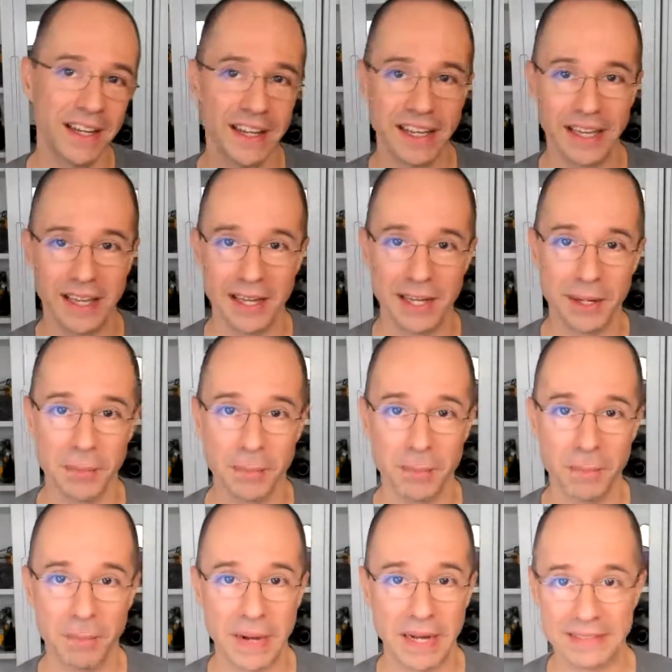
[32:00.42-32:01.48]

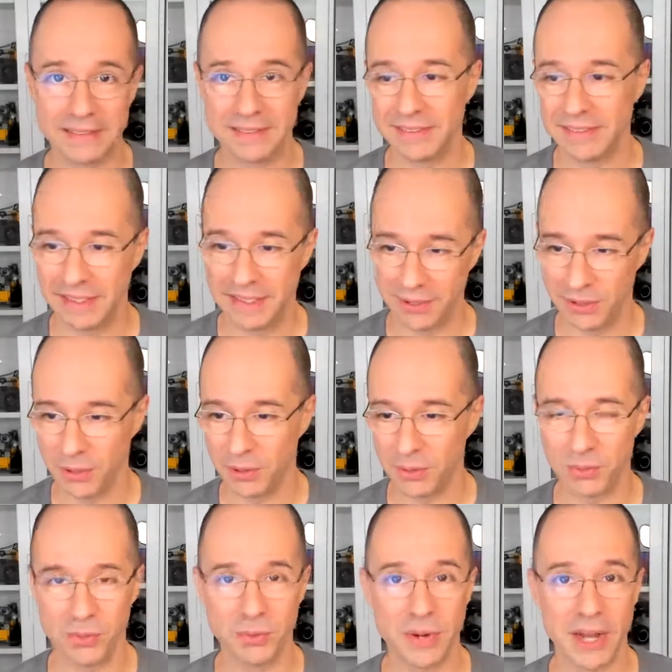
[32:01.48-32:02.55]
but
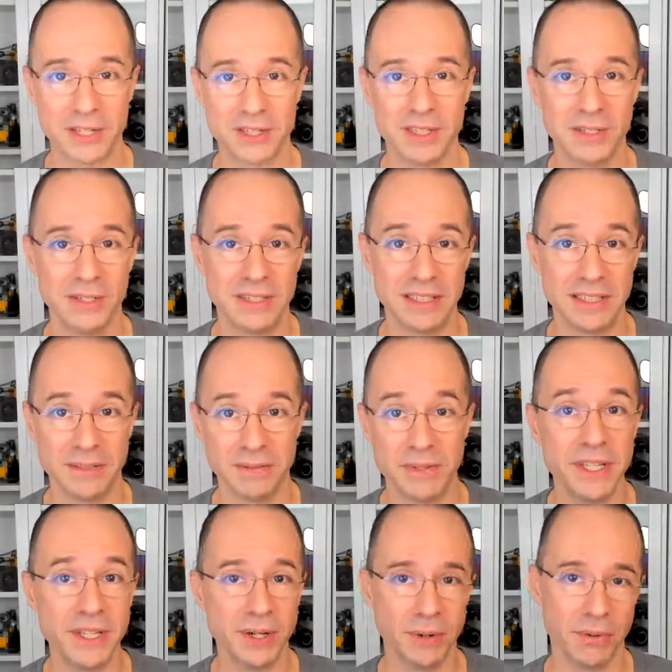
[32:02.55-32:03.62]
you actually need a
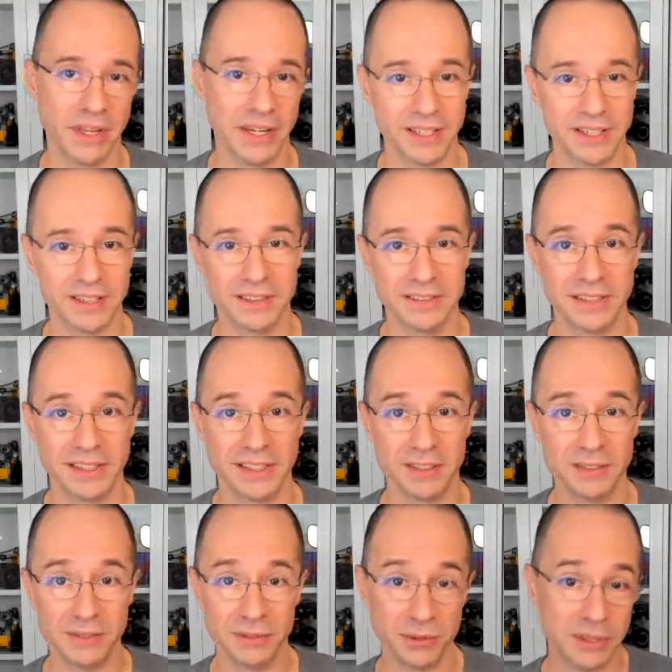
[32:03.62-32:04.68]
video there,
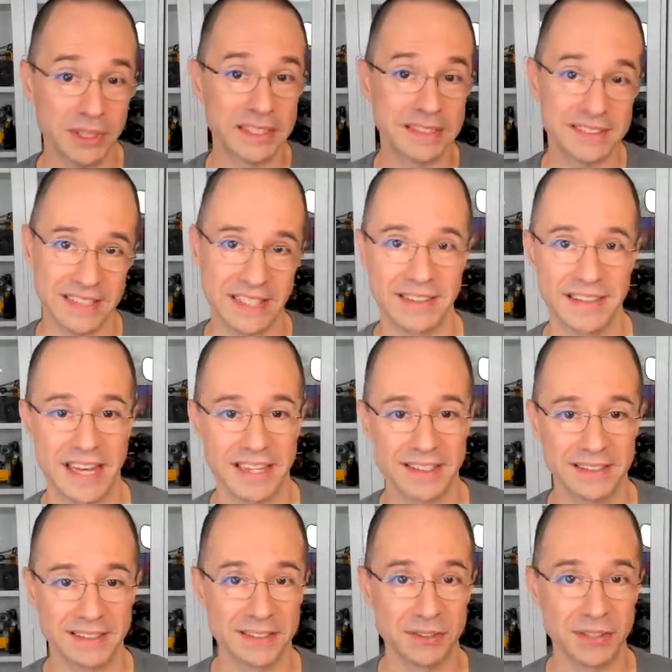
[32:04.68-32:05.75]
you can extend that
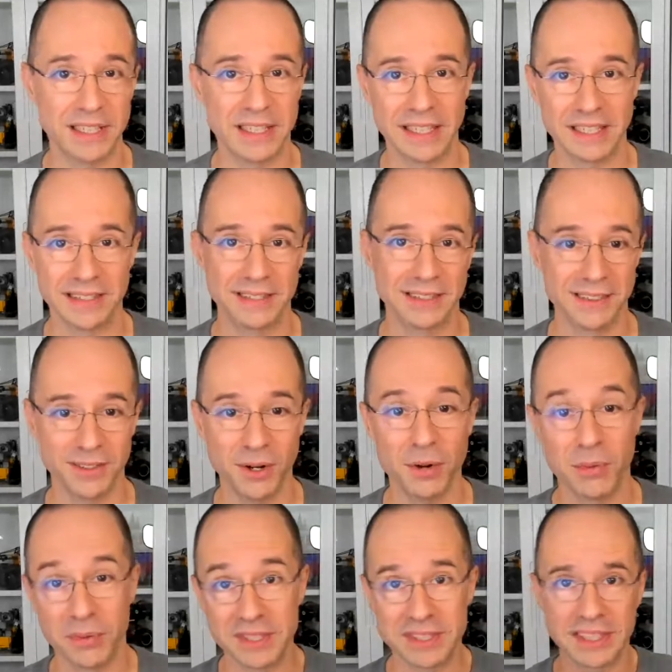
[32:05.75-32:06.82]
and create like,
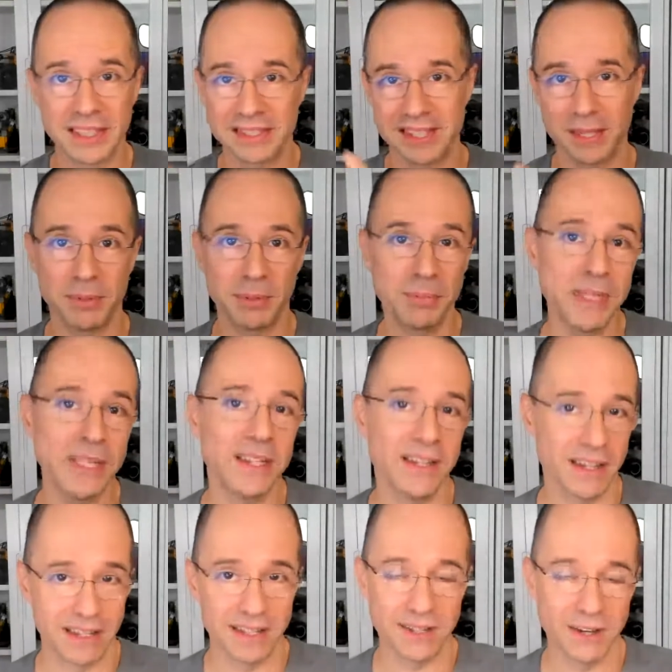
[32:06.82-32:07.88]
this can accept a
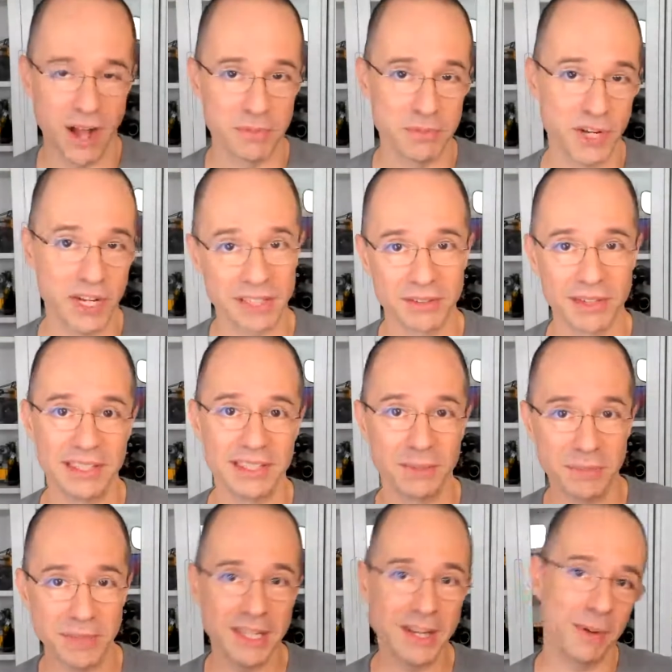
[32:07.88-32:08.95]
media object, right? And the
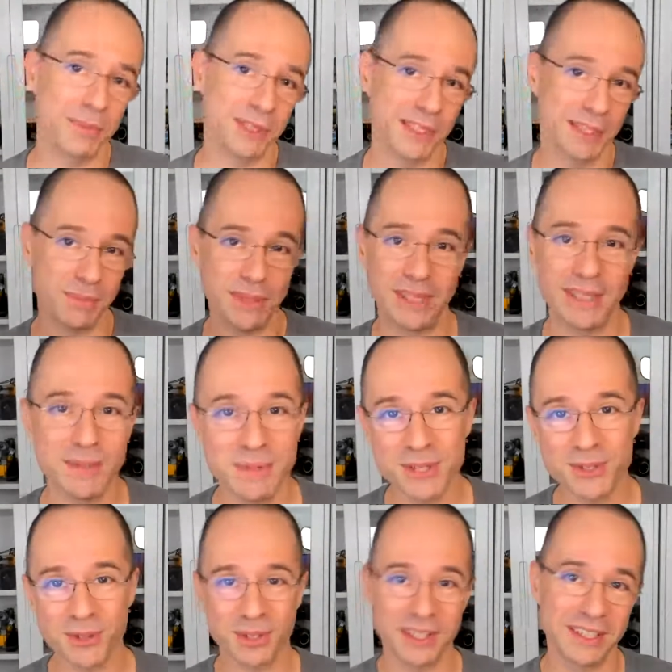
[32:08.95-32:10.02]
media object can be an
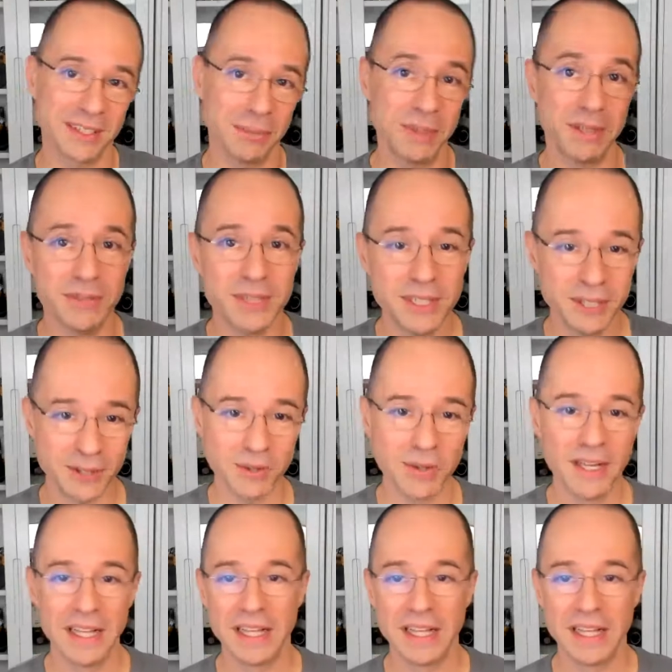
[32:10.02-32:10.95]
image or it can be a video.